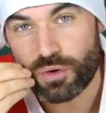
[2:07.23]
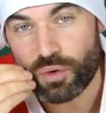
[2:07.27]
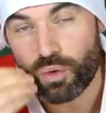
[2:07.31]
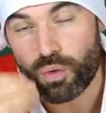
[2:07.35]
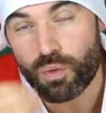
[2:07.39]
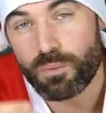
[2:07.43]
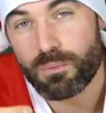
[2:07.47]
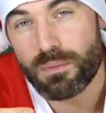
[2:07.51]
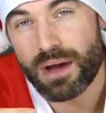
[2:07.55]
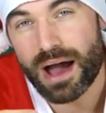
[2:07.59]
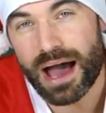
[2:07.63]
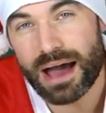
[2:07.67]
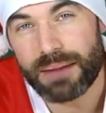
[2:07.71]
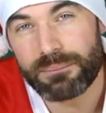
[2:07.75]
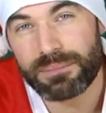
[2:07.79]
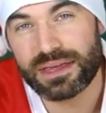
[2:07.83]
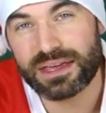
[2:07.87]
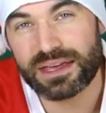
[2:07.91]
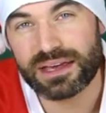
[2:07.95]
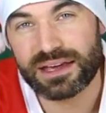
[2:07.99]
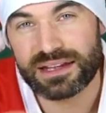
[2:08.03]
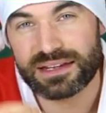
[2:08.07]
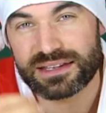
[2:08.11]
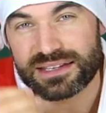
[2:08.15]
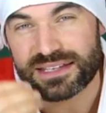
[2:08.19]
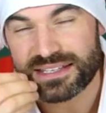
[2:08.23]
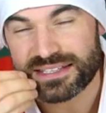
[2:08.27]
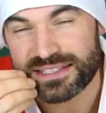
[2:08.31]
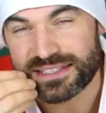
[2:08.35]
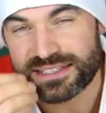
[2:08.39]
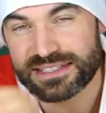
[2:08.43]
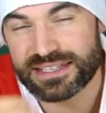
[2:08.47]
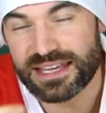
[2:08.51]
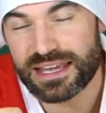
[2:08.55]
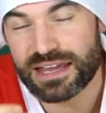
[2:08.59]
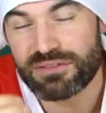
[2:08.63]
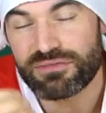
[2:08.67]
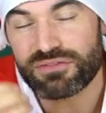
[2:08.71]
umami and the
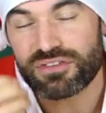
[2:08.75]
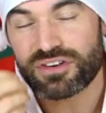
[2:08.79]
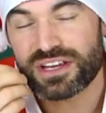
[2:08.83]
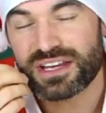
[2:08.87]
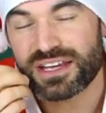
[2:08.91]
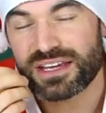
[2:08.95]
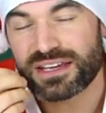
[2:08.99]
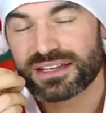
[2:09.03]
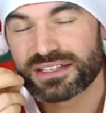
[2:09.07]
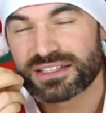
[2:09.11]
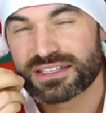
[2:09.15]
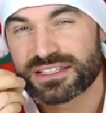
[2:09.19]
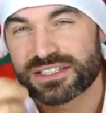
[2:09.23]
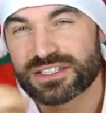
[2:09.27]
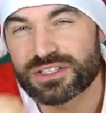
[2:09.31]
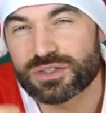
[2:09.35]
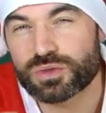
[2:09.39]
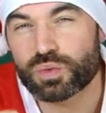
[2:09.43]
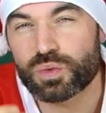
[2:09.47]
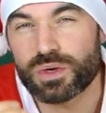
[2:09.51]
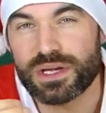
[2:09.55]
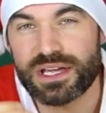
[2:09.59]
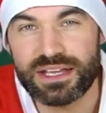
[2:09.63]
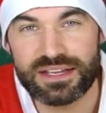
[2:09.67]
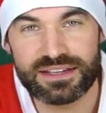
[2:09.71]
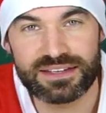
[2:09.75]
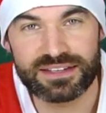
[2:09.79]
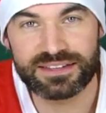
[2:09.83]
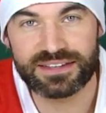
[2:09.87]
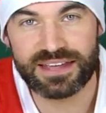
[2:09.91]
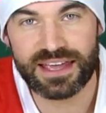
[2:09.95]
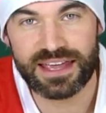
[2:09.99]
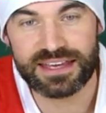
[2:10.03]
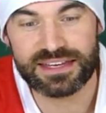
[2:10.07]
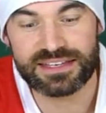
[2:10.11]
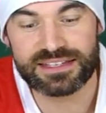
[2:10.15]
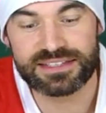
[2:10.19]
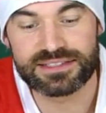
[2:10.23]
savory sweet
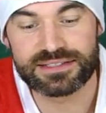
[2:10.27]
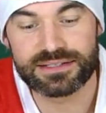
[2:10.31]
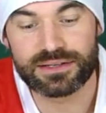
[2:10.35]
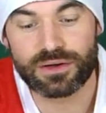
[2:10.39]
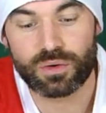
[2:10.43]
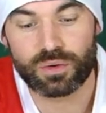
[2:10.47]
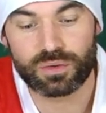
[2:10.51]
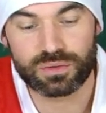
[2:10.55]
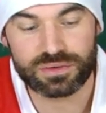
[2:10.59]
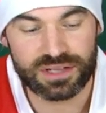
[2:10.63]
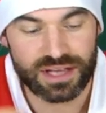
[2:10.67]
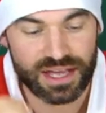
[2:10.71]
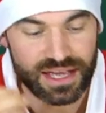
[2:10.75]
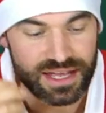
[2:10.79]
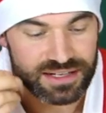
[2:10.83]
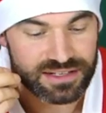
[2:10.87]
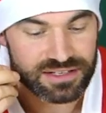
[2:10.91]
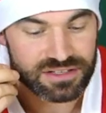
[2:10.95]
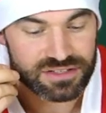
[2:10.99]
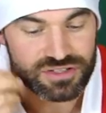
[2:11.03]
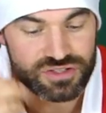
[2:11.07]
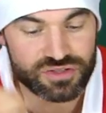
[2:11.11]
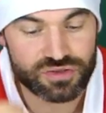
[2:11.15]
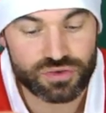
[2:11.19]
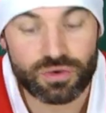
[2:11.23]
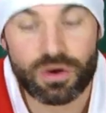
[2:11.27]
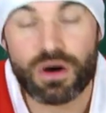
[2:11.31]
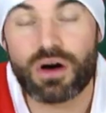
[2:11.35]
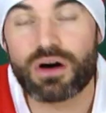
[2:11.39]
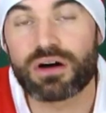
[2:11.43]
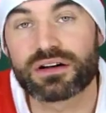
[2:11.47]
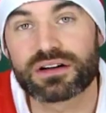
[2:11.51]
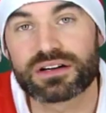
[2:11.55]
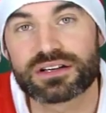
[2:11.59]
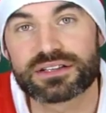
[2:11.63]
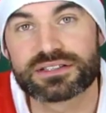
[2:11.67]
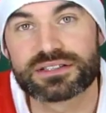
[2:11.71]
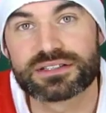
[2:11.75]
taste note the
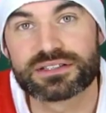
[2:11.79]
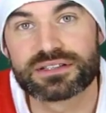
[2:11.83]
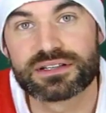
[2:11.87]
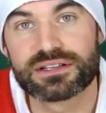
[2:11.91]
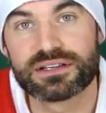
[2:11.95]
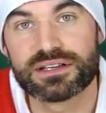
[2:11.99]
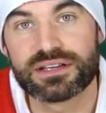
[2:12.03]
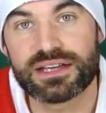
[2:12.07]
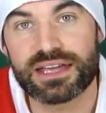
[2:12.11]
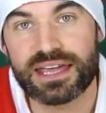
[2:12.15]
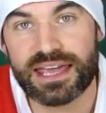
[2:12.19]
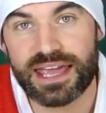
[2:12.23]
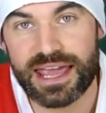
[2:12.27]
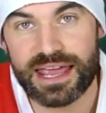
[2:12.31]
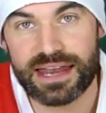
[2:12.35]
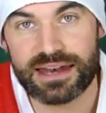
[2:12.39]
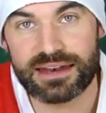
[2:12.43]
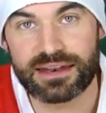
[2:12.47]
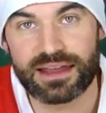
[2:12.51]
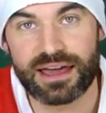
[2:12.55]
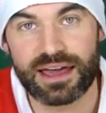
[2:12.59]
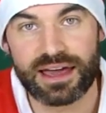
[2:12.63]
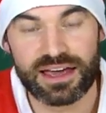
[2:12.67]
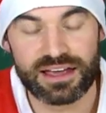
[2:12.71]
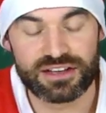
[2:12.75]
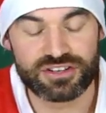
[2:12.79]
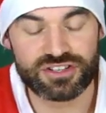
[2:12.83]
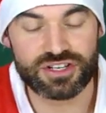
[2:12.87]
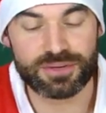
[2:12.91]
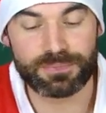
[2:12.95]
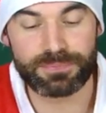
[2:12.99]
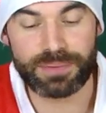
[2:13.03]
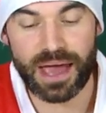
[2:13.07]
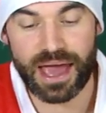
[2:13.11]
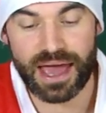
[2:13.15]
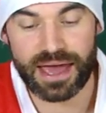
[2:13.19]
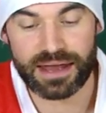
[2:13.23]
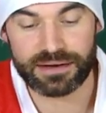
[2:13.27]
strongest in
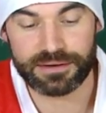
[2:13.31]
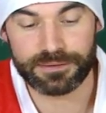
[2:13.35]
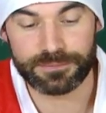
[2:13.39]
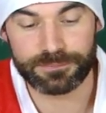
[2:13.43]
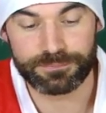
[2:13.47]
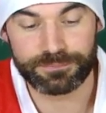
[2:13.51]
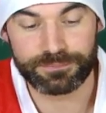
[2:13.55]
Japan.